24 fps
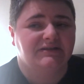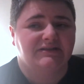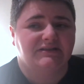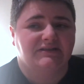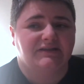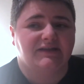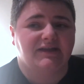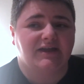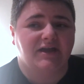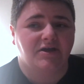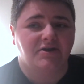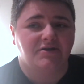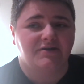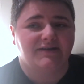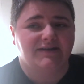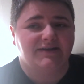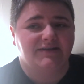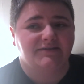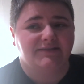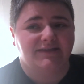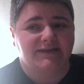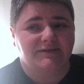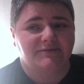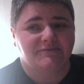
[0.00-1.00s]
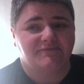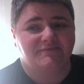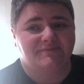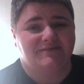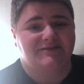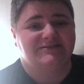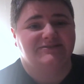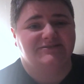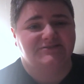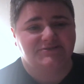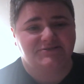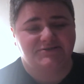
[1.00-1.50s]
Like already, like if my
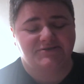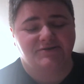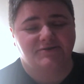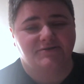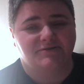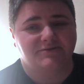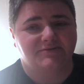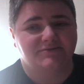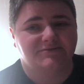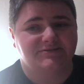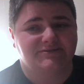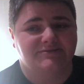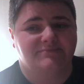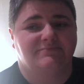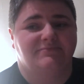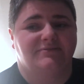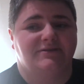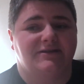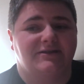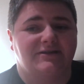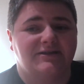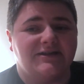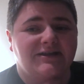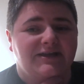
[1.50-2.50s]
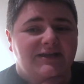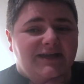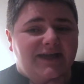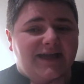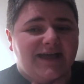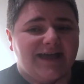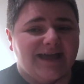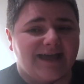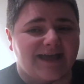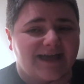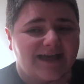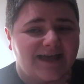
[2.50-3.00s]
sister calls, I'm like,
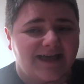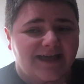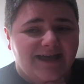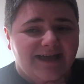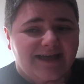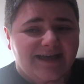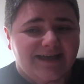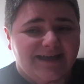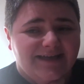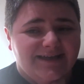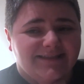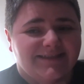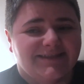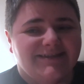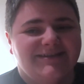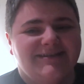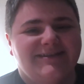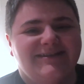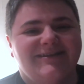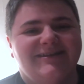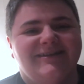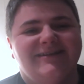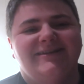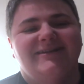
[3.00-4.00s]
hi, like